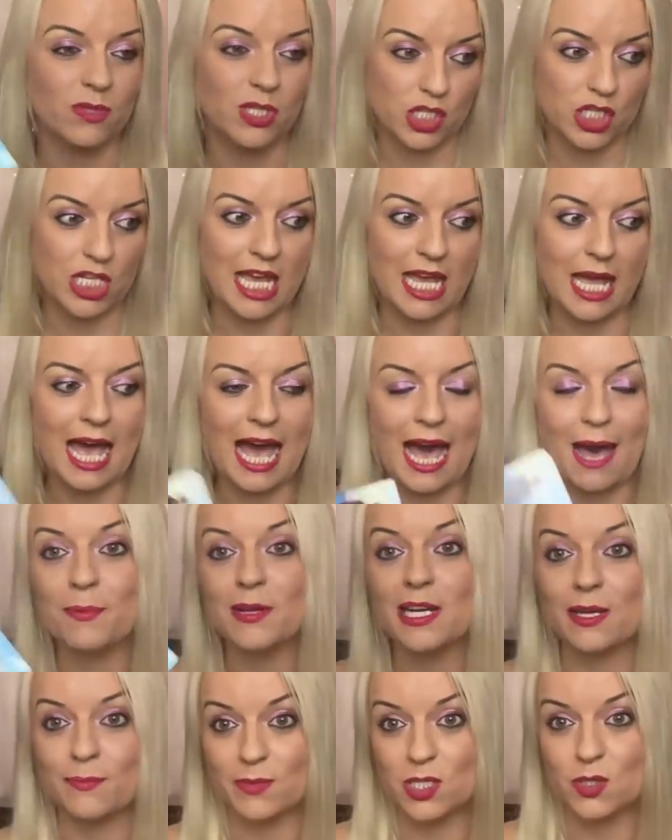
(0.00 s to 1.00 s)
shit
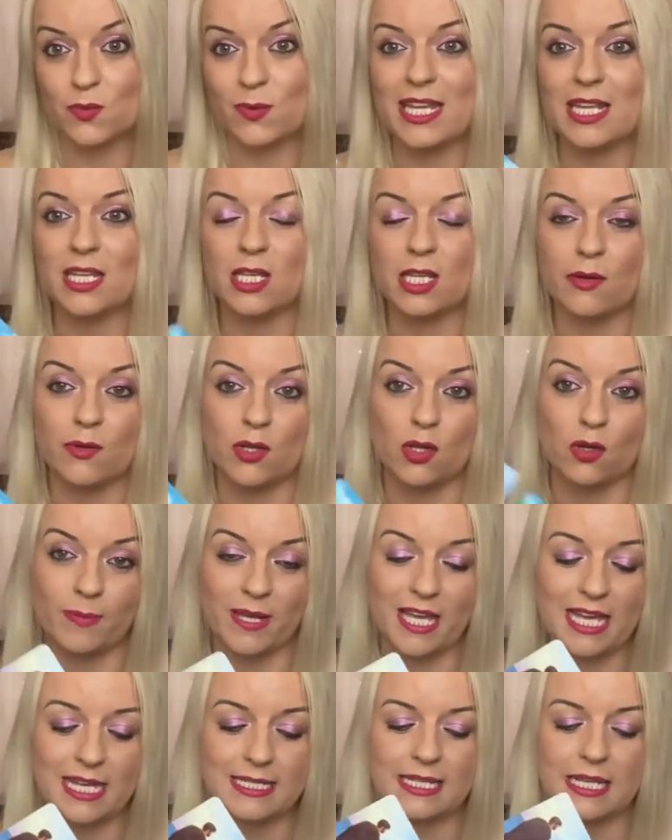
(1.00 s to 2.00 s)
happening between you and your
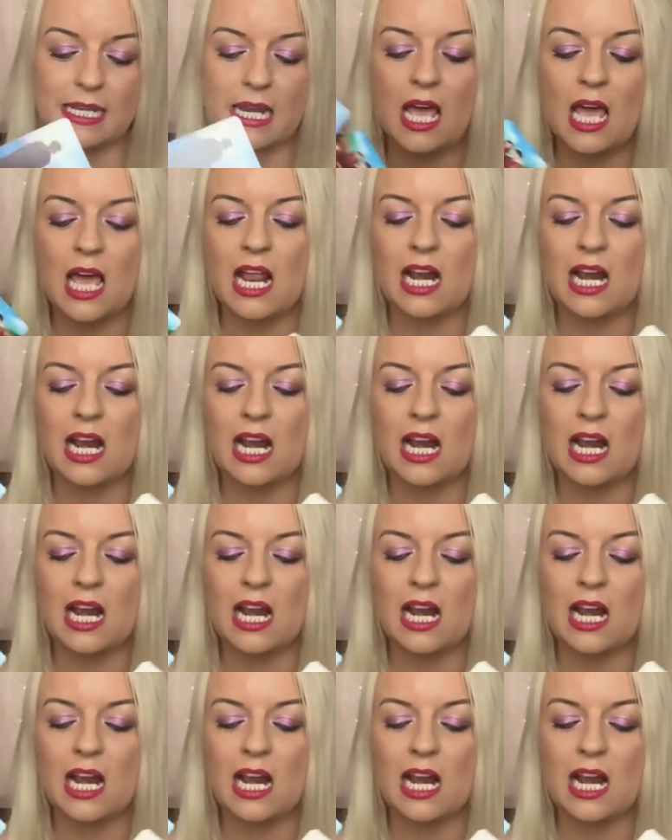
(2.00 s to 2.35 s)
person.